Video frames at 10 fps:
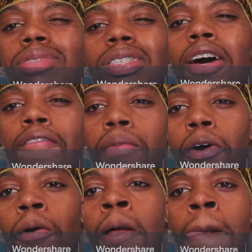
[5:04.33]
stuff
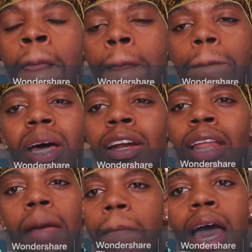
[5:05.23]
bro none
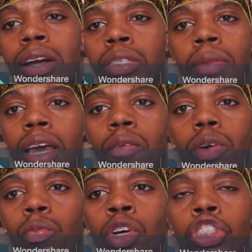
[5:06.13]
of that matters
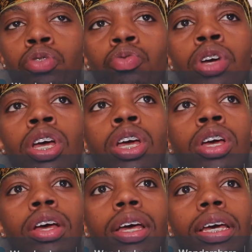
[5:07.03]
man once you
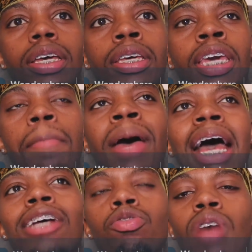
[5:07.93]
get
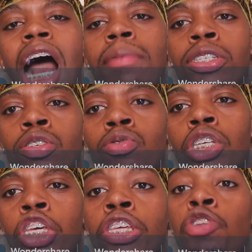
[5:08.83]
past those
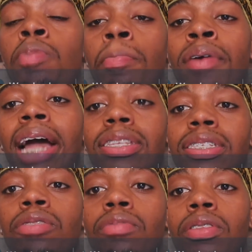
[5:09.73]
obstacles and you've been
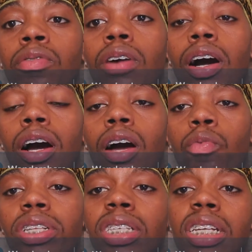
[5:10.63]
practicing
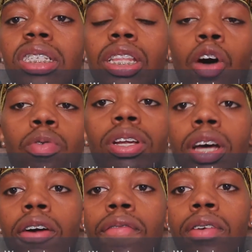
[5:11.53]
uh, retention long
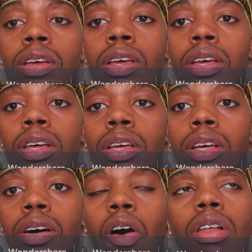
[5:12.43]
enough,
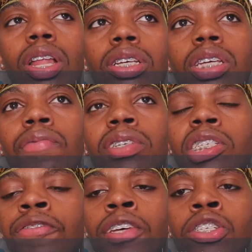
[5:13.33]
all of that stuff is
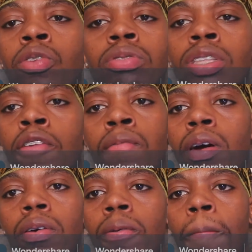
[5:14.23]
just physical stuff,
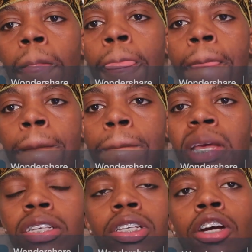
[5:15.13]
bro.
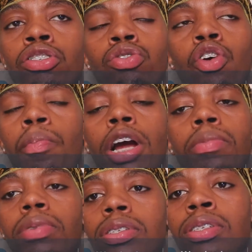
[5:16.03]
It serves you no
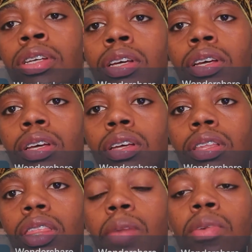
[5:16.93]
purpose.
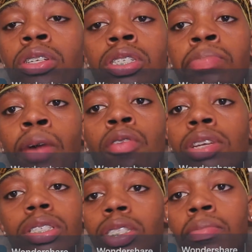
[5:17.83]
Them are just
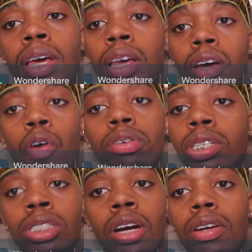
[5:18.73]
bonuses, man, on
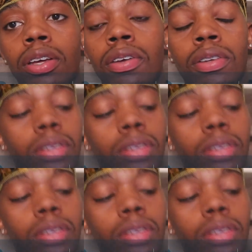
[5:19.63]
this journey.